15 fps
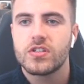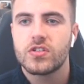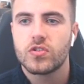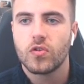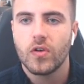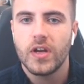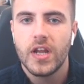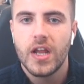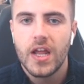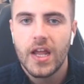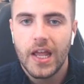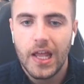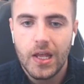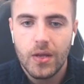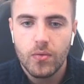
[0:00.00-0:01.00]
story.
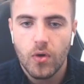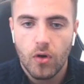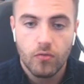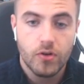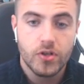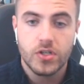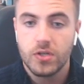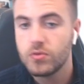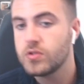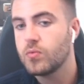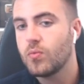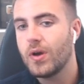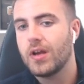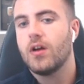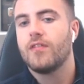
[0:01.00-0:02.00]
He originally was a
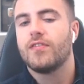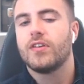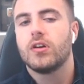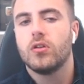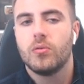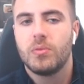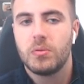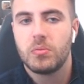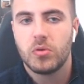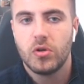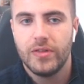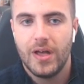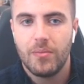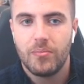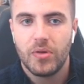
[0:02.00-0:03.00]
winger, I think a lot of people knew
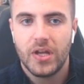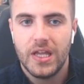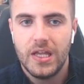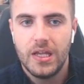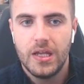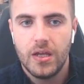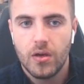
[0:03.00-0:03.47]
that, but he